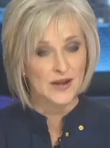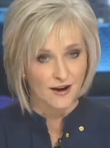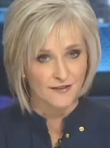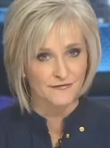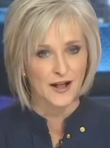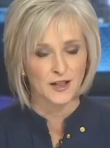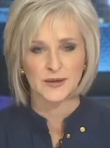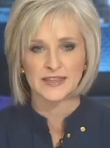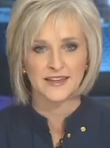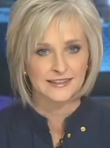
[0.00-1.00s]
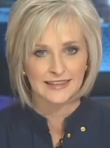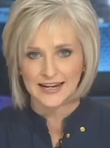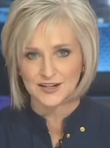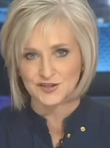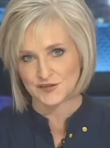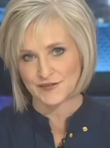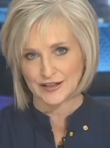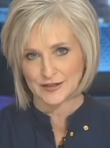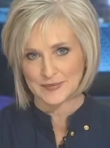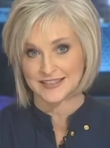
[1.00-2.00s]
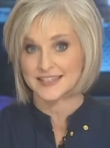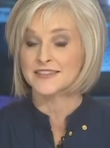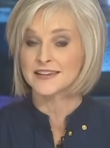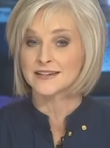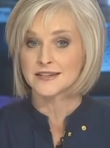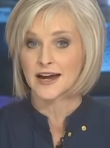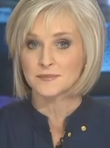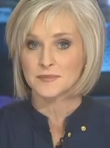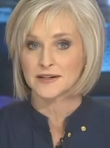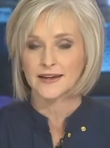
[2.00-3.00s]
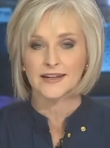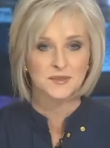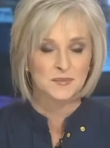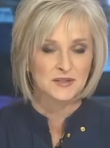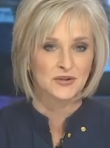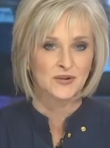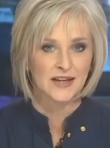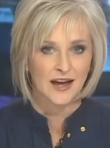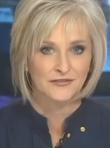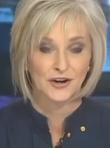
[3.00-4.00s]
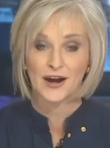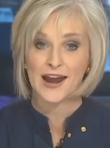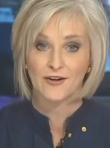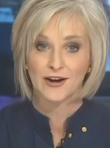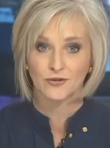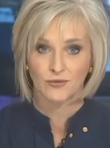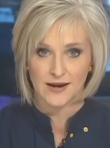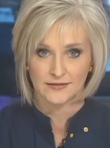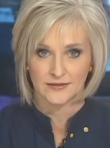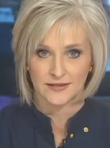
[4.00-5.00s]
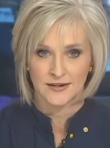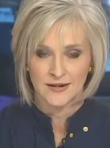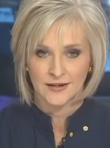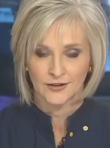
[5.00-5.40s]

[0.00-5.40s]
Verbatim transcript: We are following the latest developments in the indictment against Missouri Governor Eric Greitens.